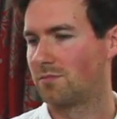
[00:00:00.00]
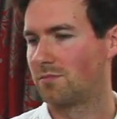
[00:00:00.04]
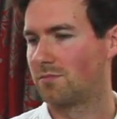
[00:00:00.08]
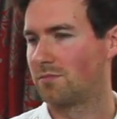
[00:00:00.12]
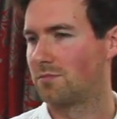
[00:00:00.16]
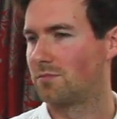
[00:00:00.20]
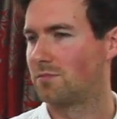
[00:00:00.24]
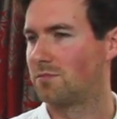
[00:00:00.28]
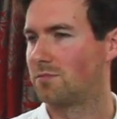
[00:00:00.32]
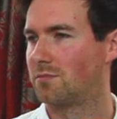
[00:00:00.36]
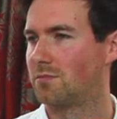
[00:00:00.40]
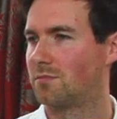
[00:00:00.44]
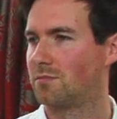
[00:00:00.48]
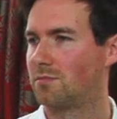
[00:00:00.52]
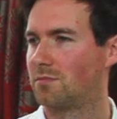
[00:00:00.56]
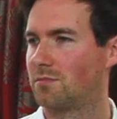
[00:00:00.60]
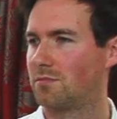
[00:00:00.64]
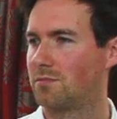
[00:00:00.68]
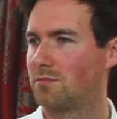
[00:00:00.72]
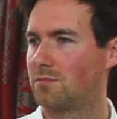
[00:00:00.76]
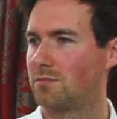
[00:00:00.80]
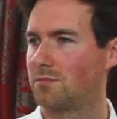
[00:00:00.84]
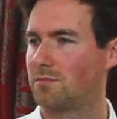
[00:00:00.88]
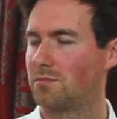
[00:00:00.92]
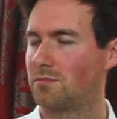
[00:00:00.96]

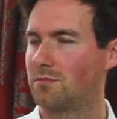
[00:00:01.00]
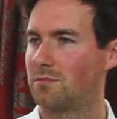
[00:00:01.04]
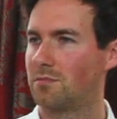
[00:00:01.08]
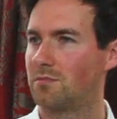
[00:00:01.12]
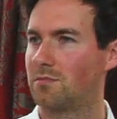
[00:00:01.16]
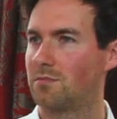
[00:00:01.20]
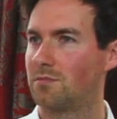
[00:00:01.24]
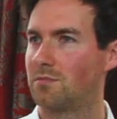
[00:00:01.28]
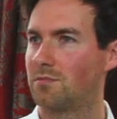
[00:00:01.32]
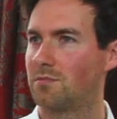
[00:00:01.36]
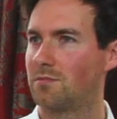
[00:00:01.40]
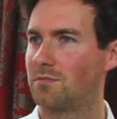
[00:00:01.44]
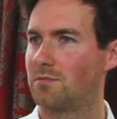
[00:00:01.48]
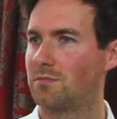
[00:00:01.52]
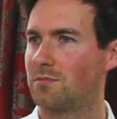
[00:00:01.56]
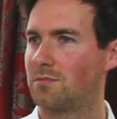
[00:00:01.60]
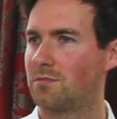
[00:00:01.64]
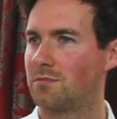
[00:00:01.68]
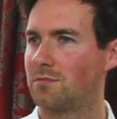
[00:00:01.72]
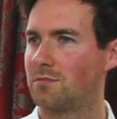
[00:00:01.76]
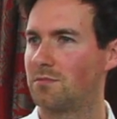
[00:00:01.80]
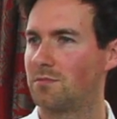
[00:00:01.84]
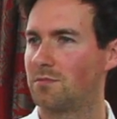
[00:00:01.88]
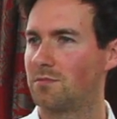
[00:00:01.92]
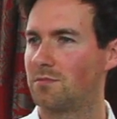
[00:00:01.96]

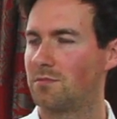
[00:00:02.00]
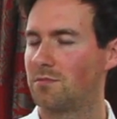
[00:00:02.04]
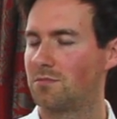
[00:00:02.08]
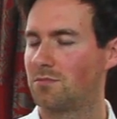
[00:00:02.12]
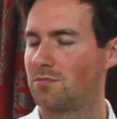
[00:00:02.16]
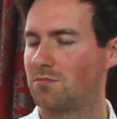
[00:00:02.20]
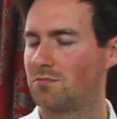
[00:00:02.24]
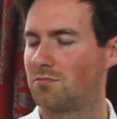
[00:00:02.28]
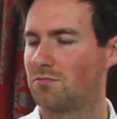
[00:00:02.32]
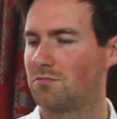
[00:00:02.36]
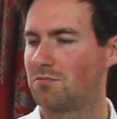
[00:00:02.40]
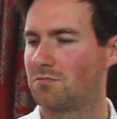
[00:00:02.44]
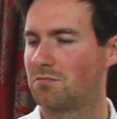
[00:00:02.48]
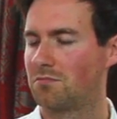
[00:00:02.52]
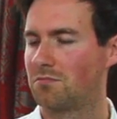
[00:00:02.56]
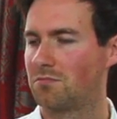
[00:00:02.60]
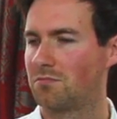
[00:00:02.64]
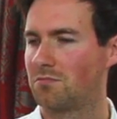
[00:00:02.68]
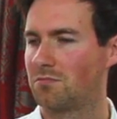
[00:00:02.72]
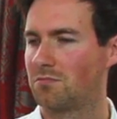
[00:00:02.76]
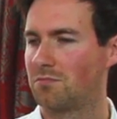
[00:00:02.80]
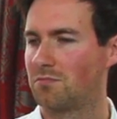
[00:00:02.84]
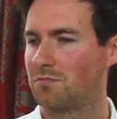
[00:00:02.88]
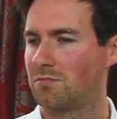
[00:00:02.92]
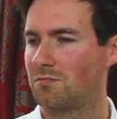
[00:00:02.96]

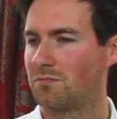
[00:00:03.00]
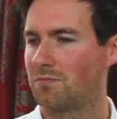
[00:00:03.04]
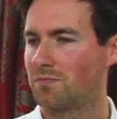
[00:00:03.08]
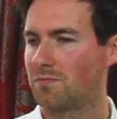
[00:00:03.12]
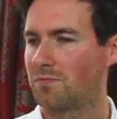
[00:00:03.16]
No words are spoken by the person on screen.